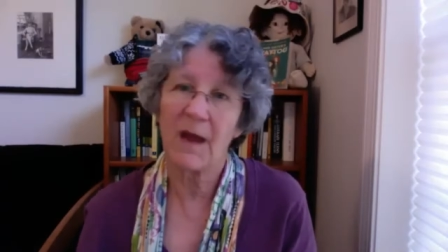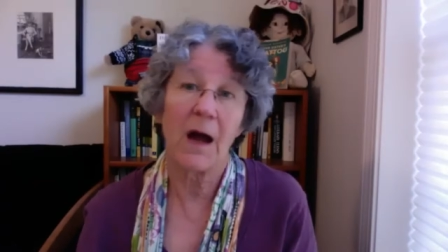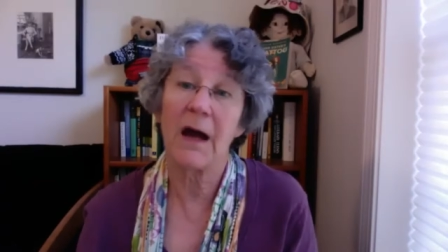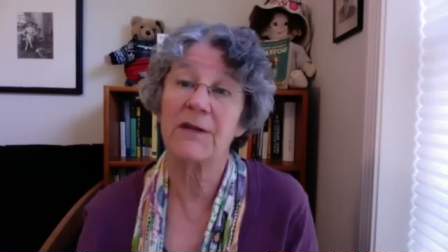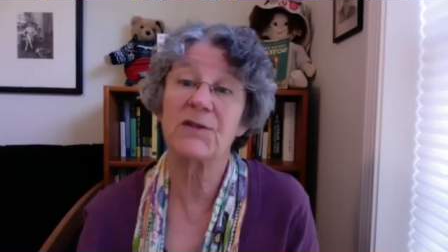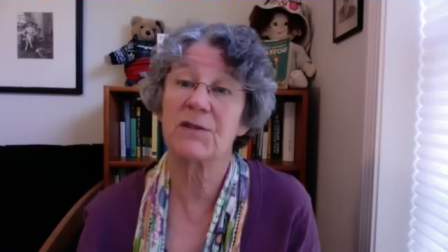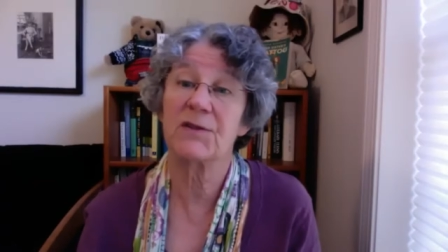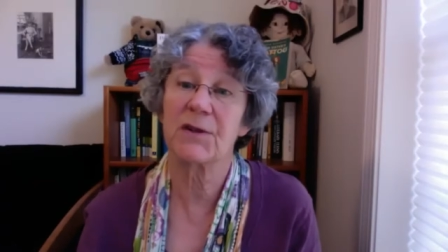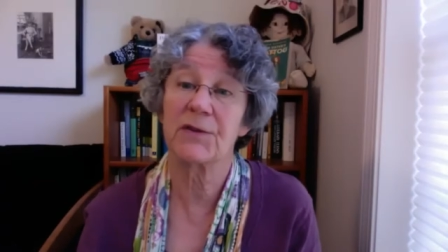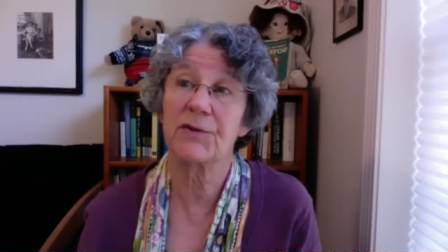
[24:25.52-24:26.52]
I
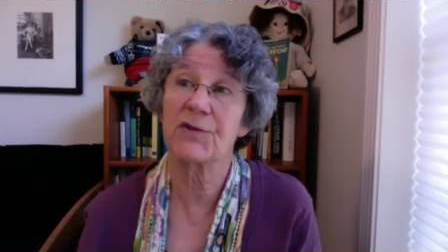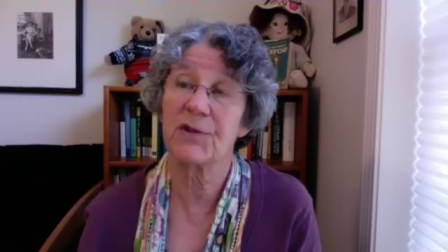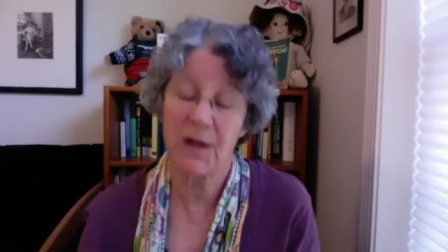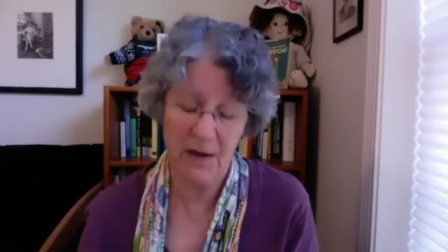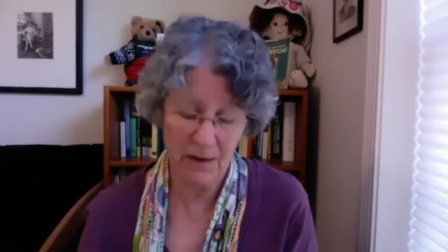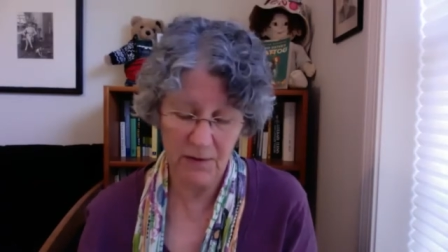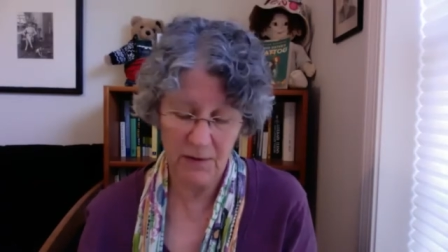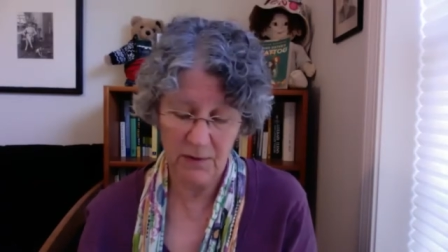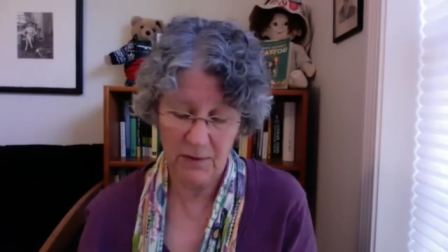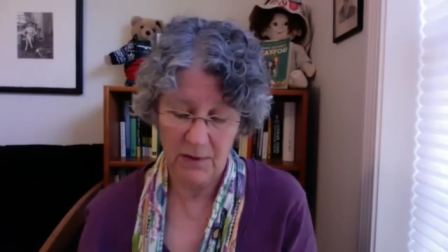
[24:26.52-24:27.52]
didn't understand.
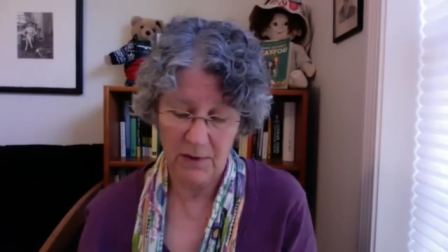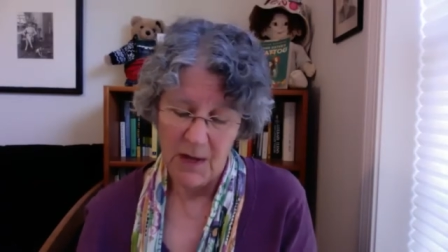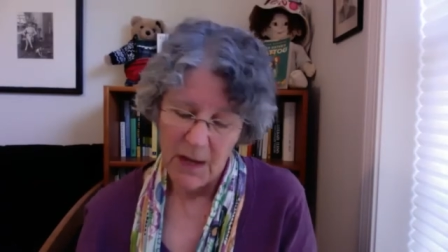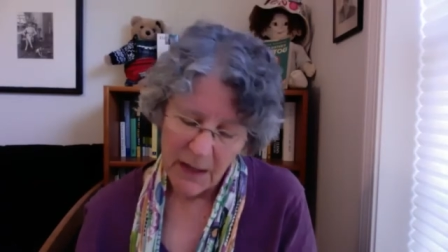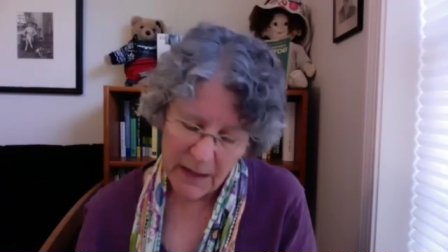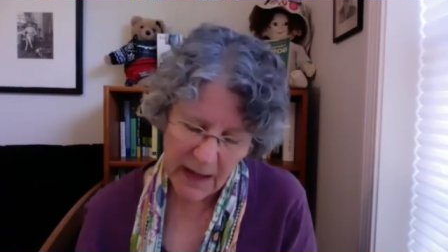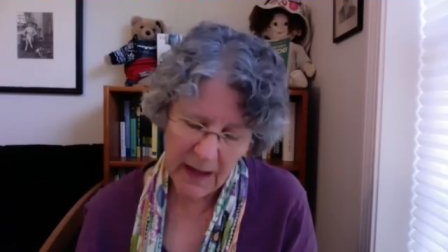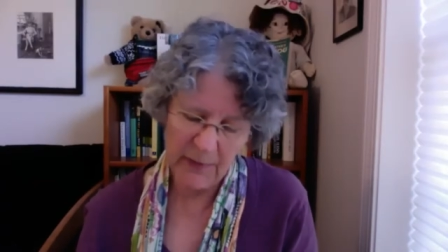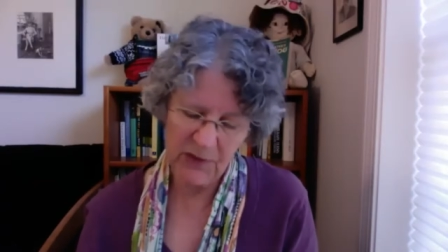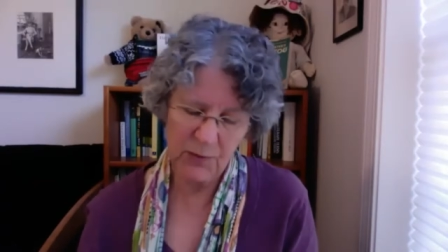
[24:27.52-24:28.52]
In
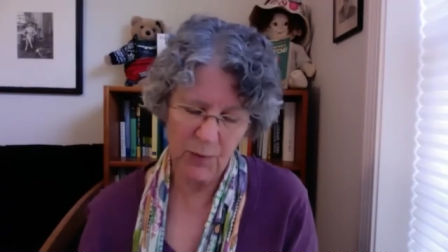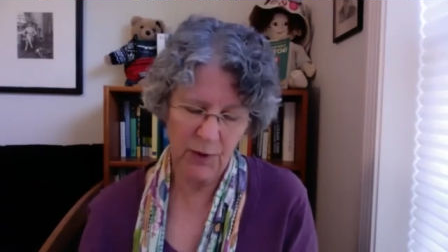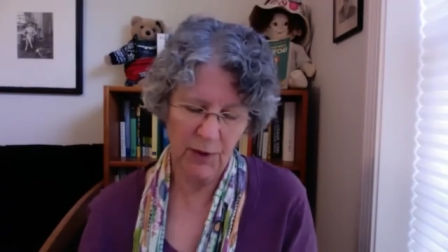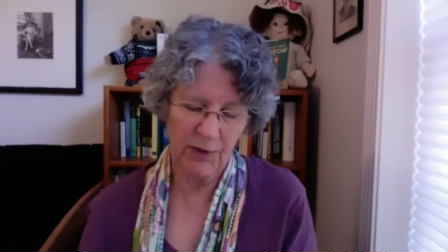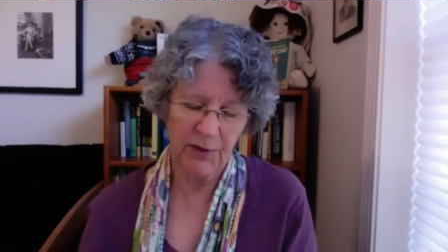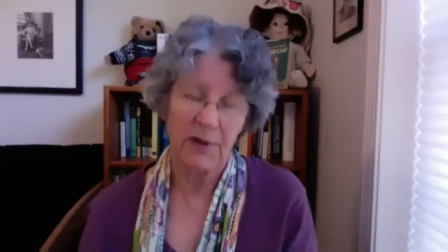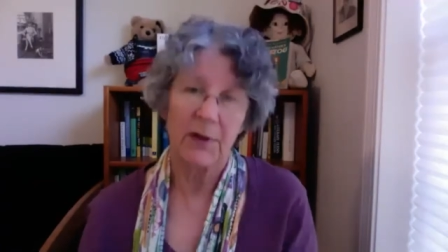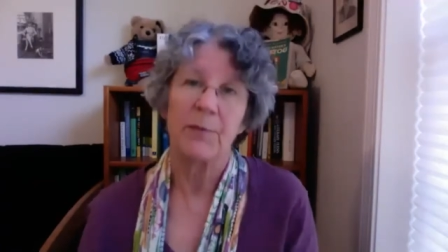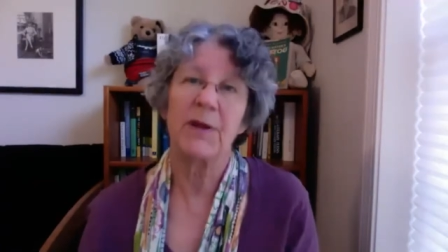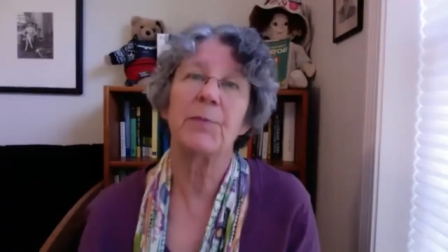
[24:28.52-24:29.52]
Emma's world,
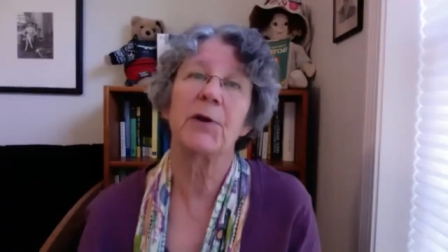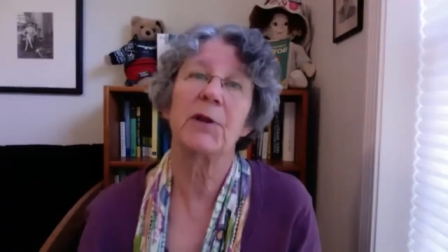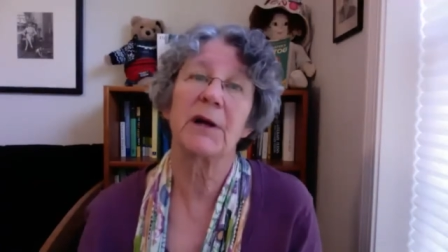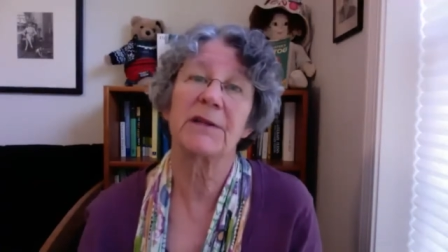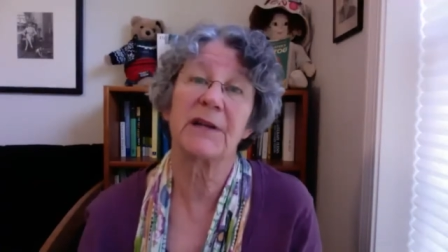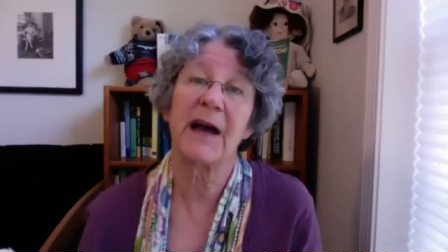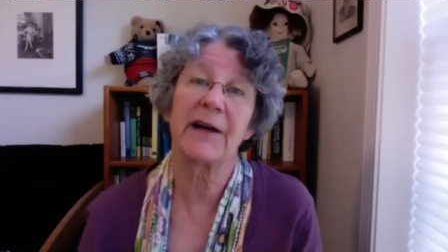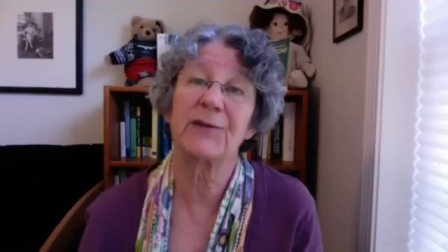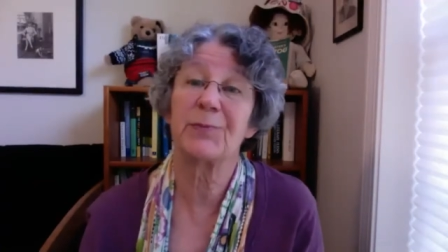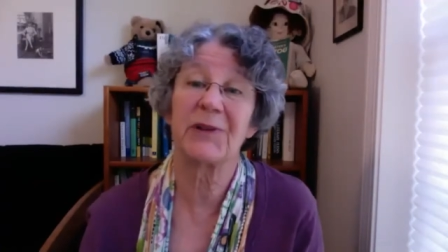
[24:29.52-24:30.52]
people
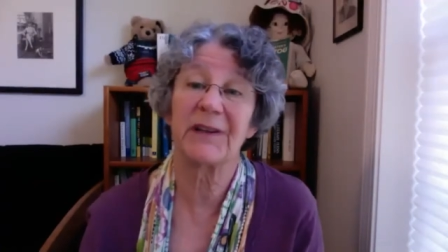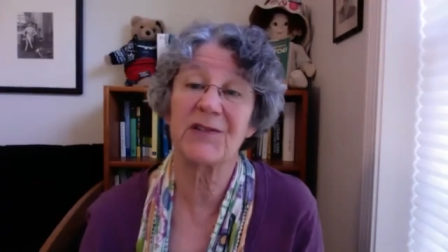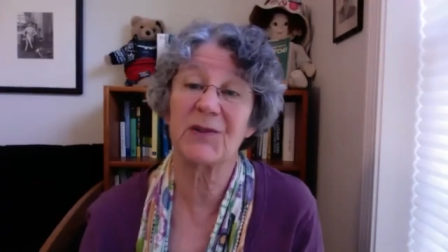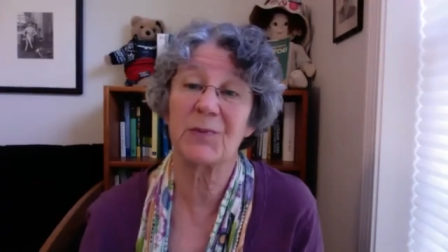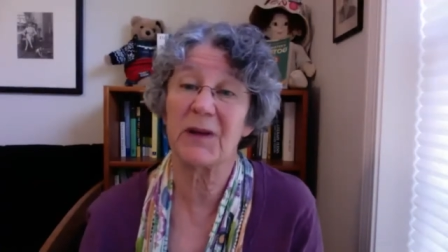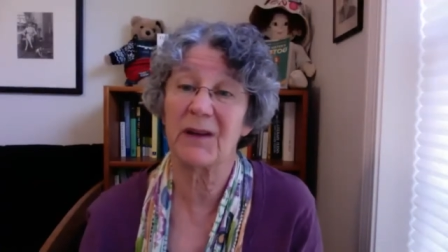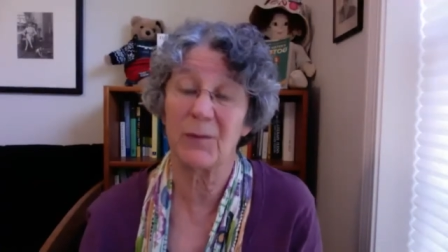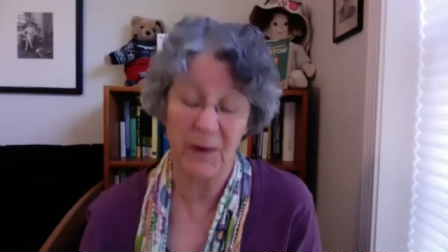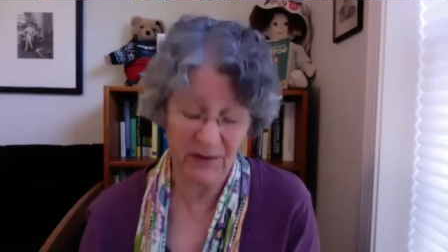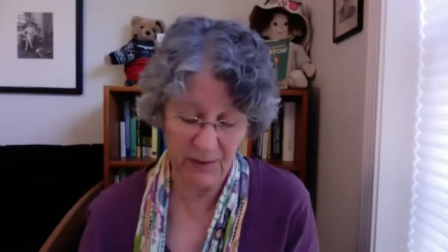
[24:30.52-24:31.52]
attacked policemen
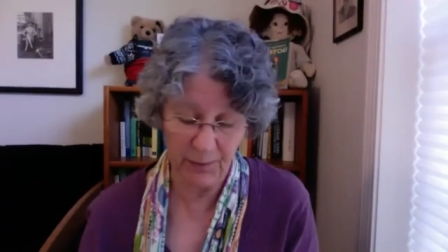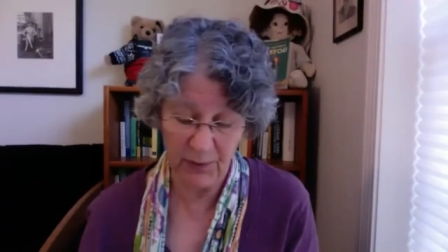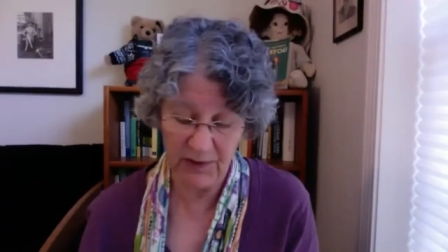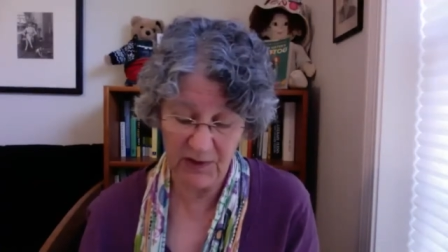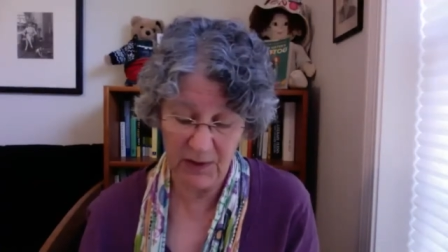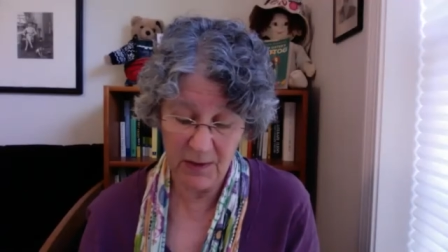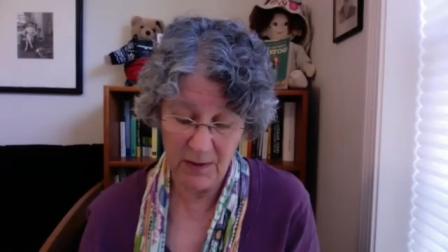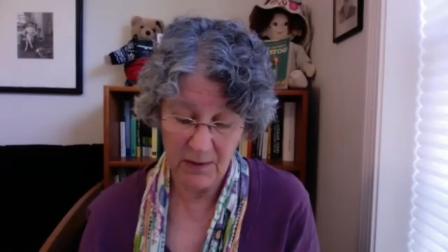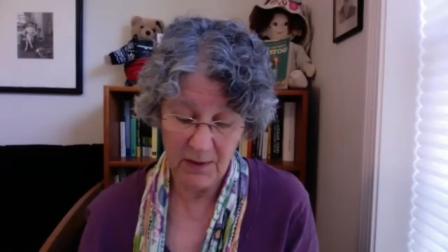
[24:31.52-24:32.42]
and went to prison.